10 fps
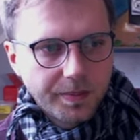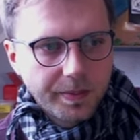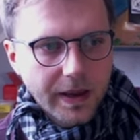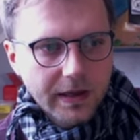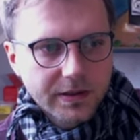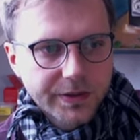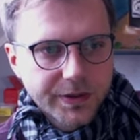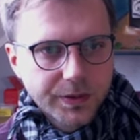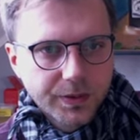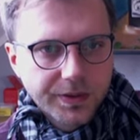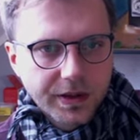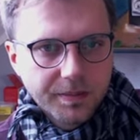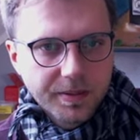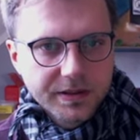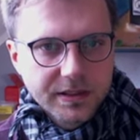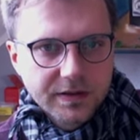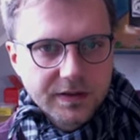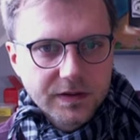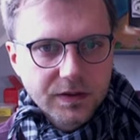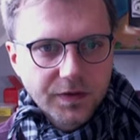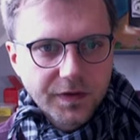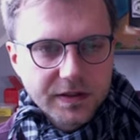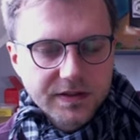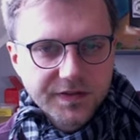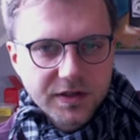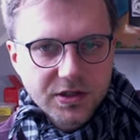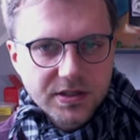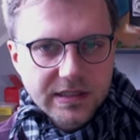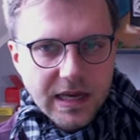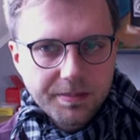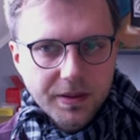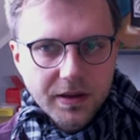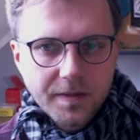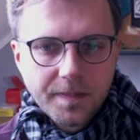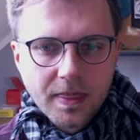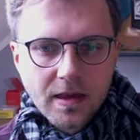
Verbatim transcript: back to the implicit surface feature snapping.